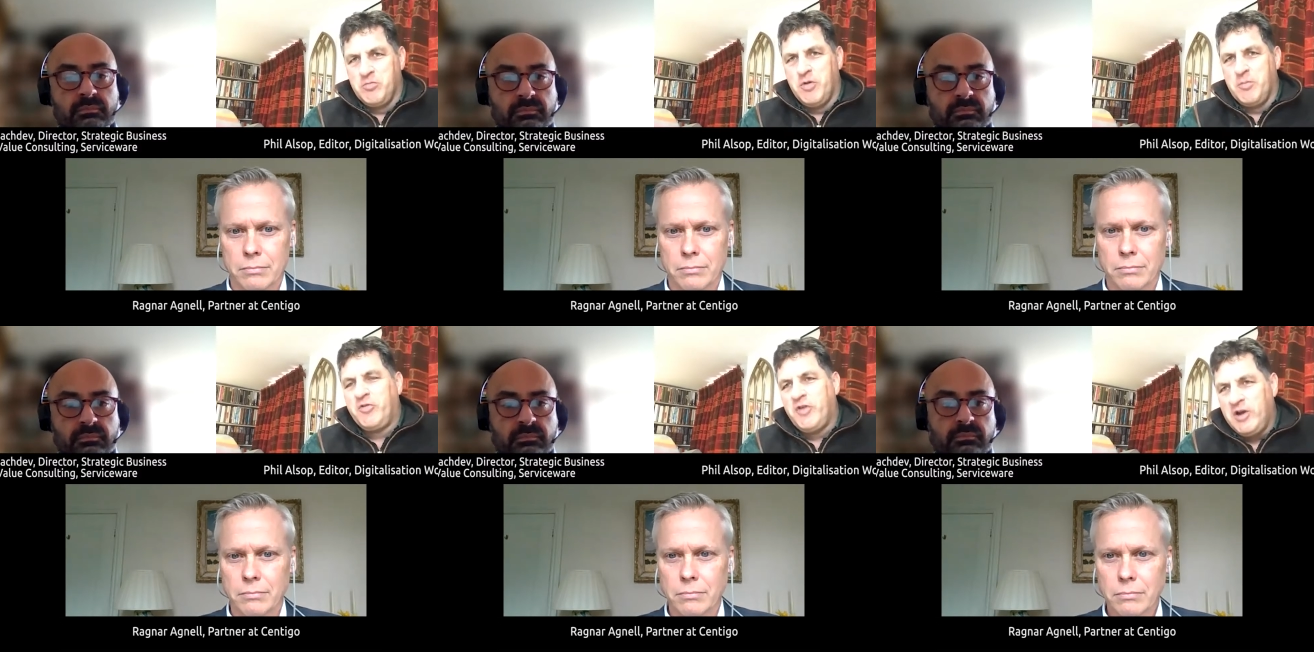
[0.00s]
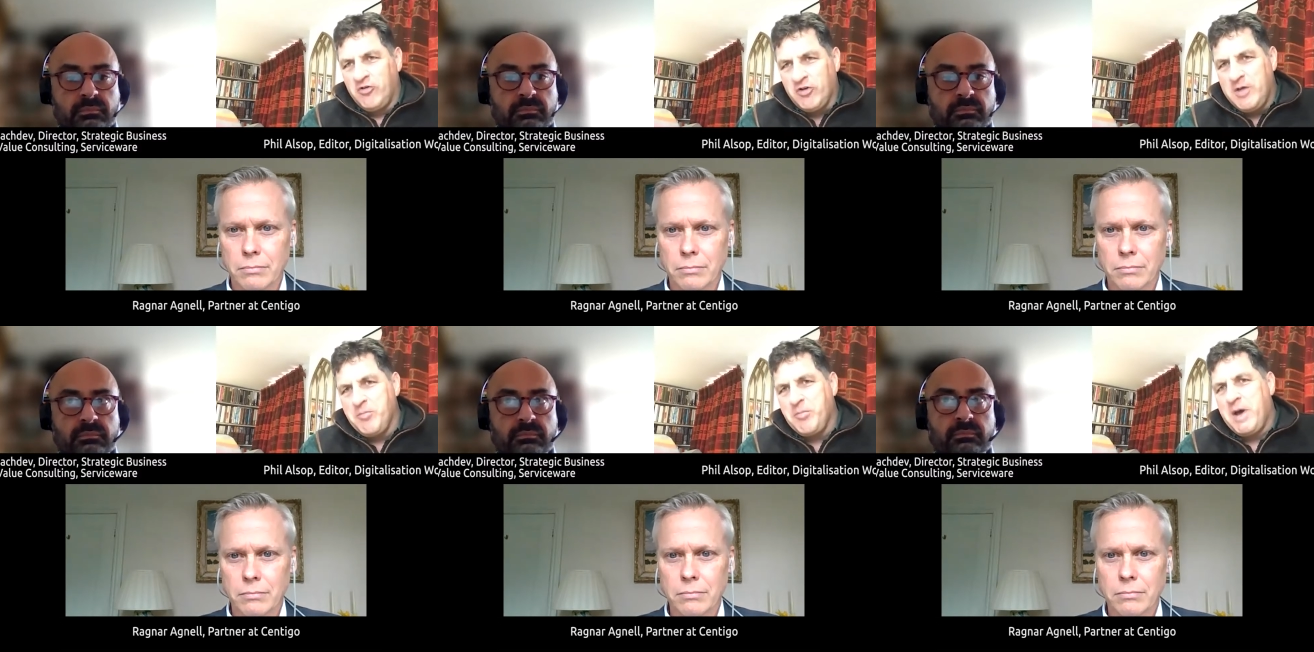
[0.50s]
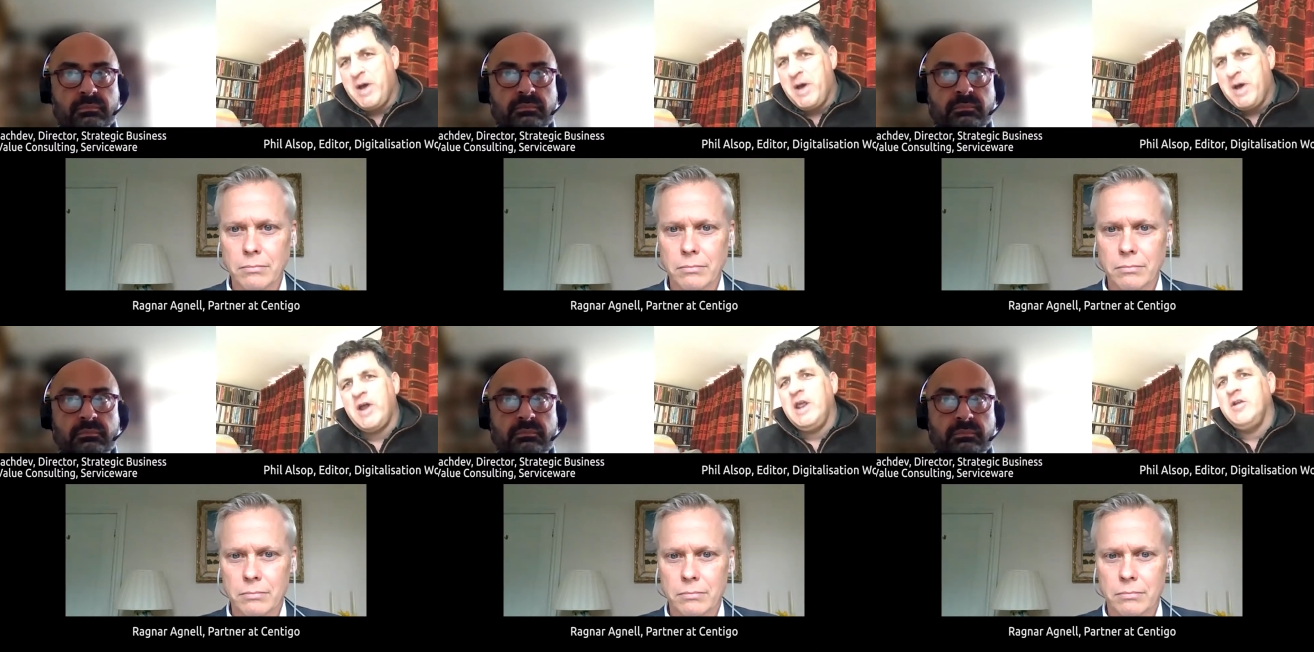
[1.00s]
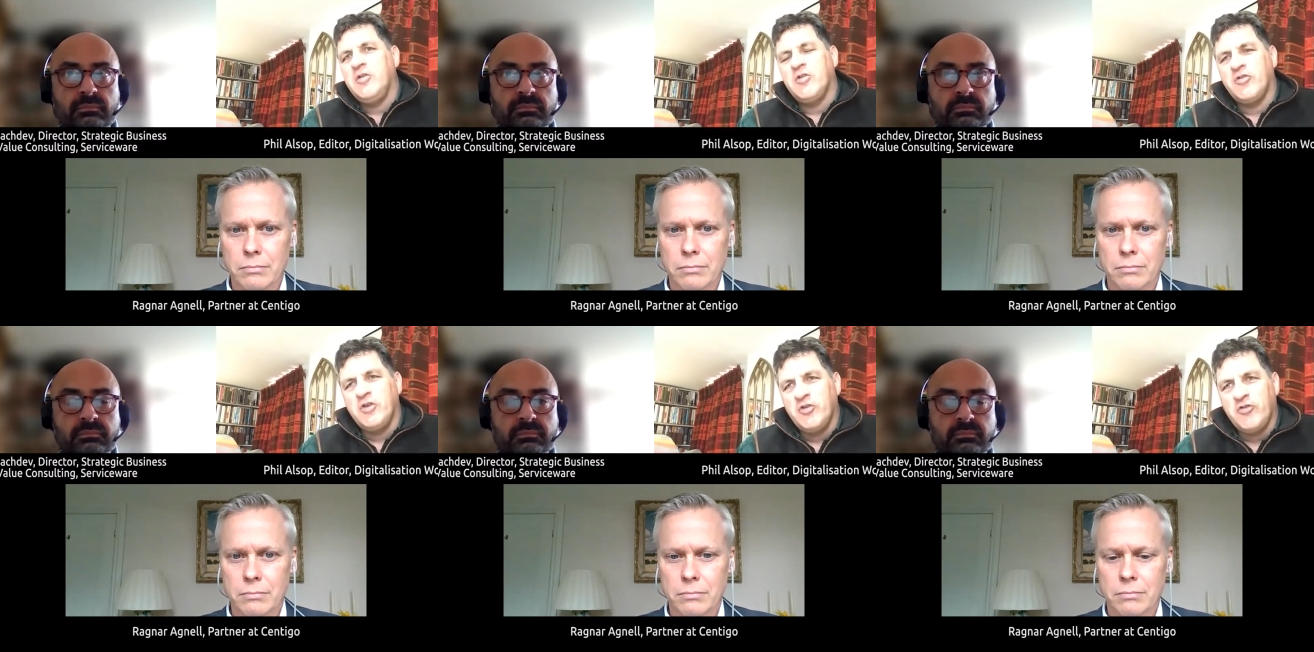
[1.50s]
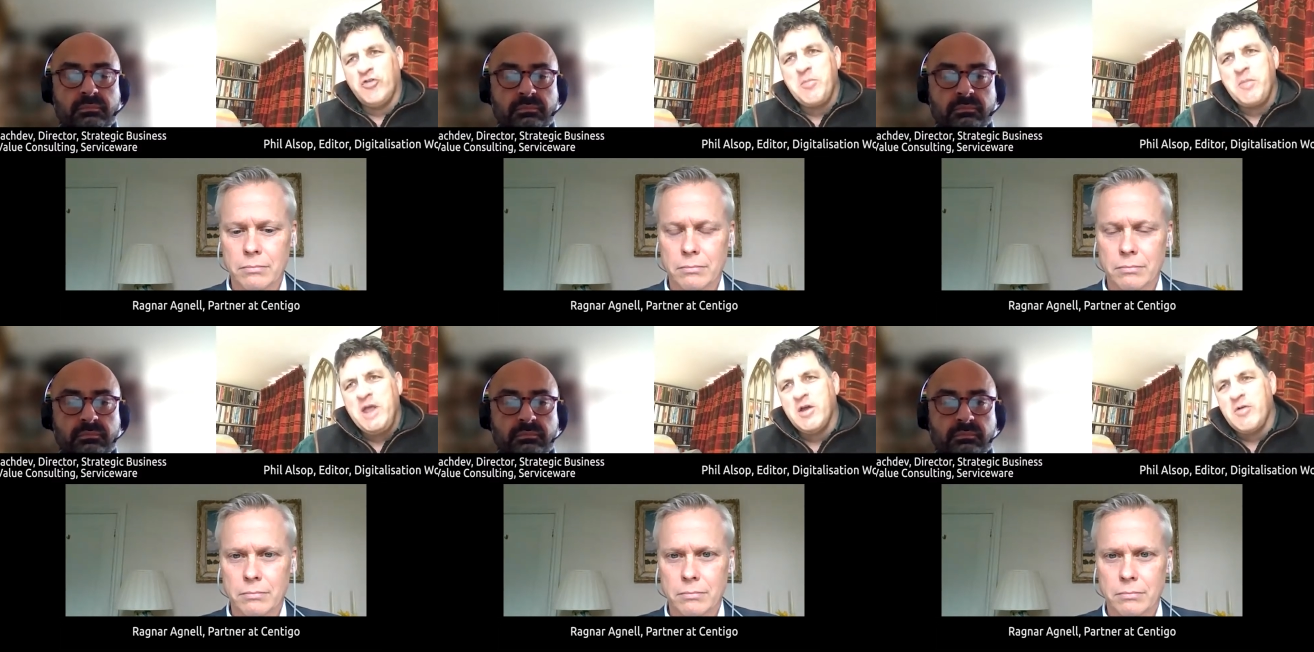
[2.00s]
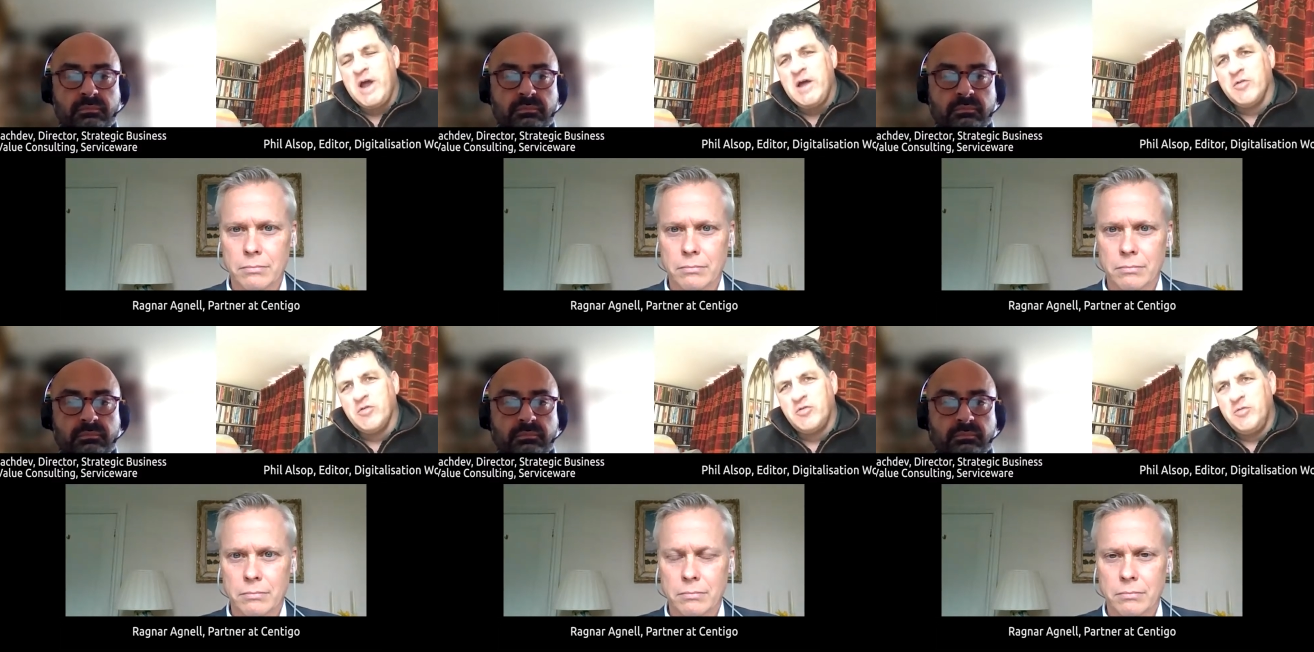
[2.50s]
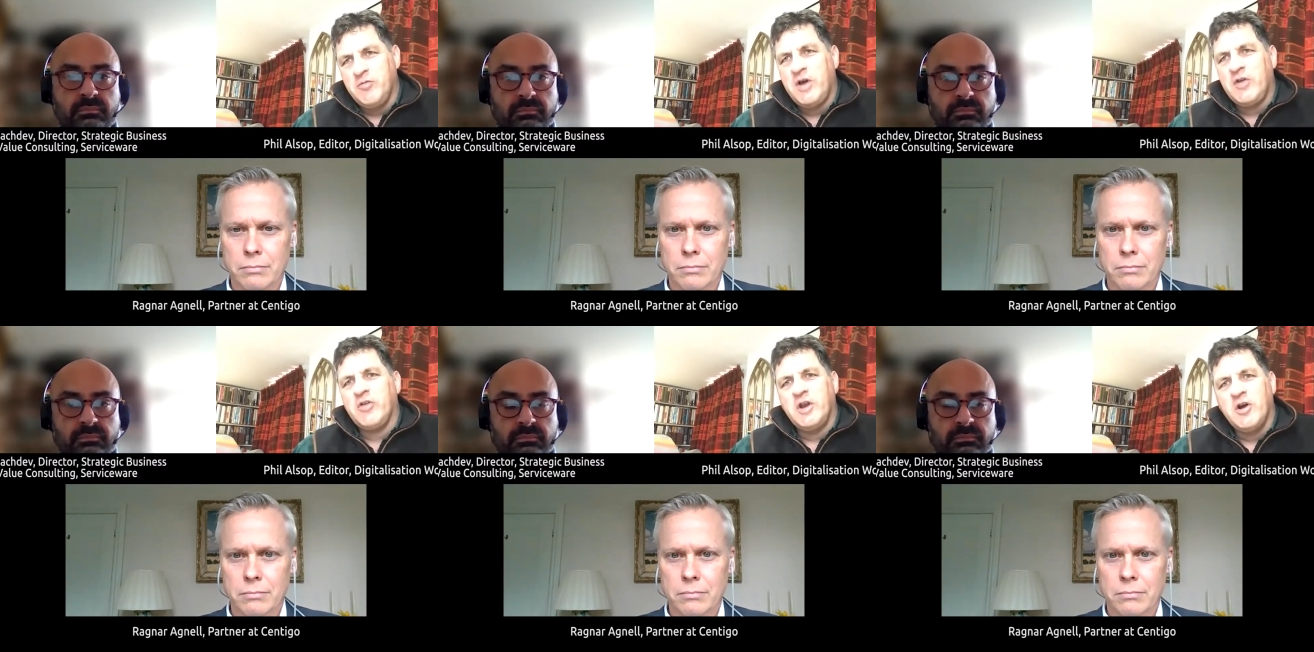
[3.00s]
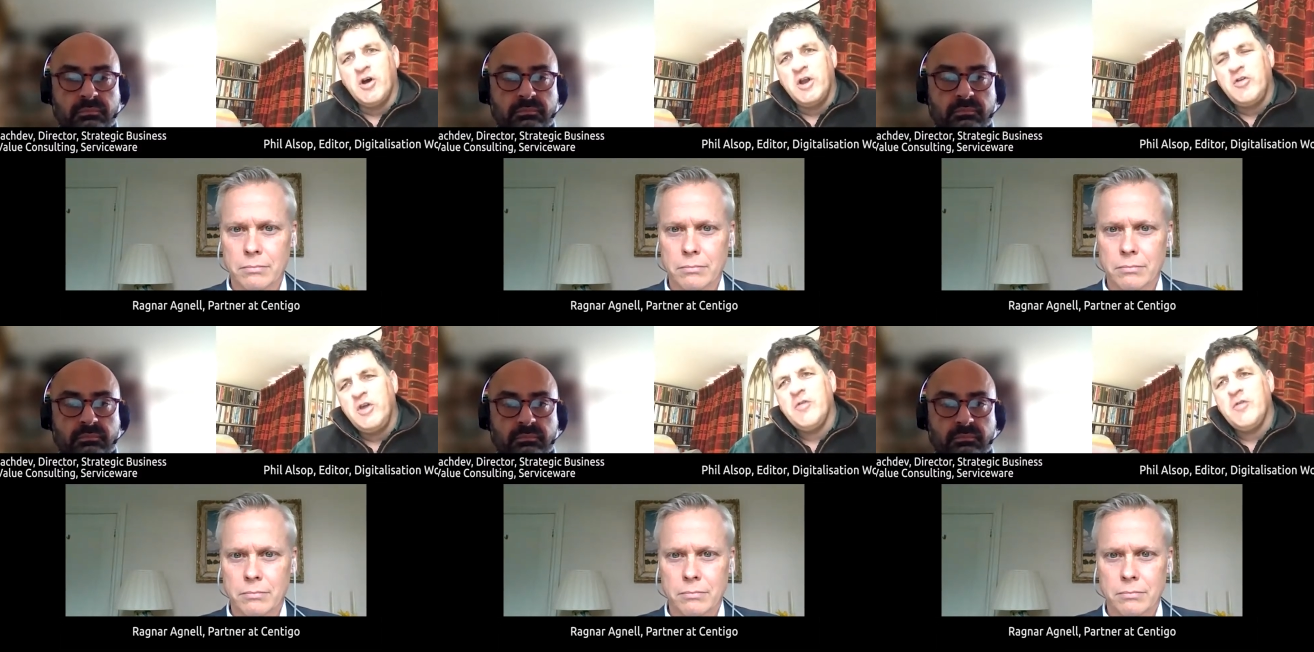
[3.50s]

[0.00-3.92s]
Speaker 1: potential impact of any decisions they make around investing in IT